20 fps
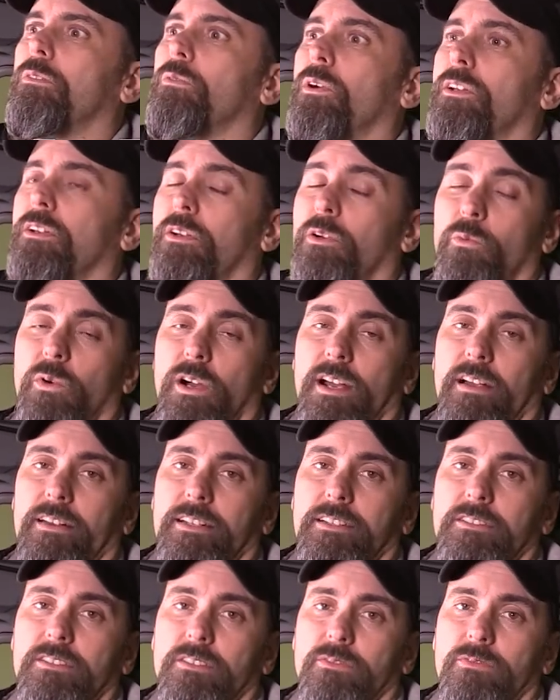run our
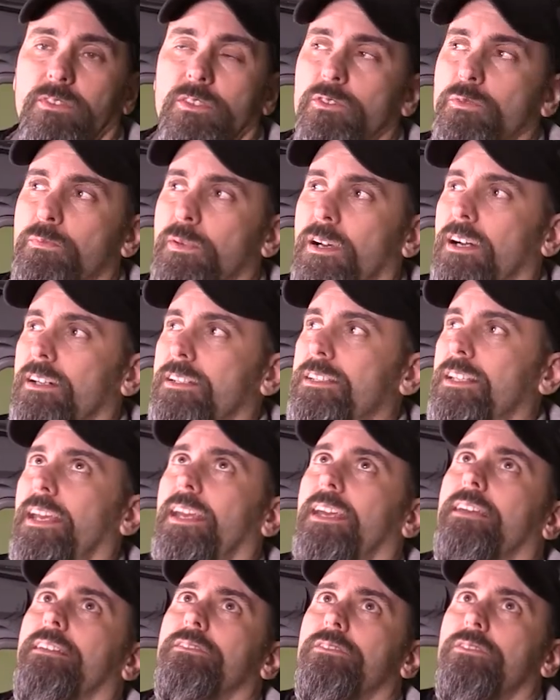wiring to the fuse box
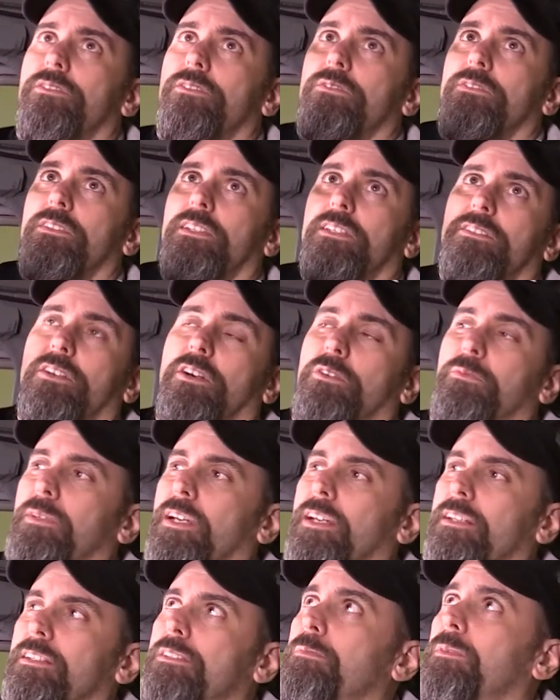and to the dome
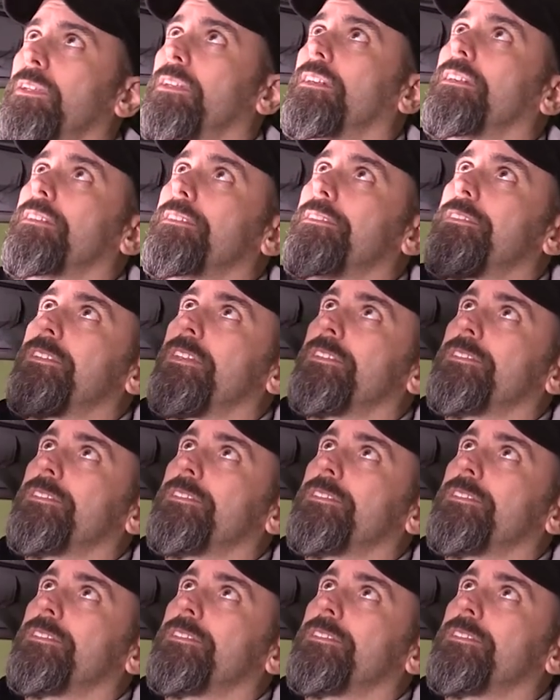lights because,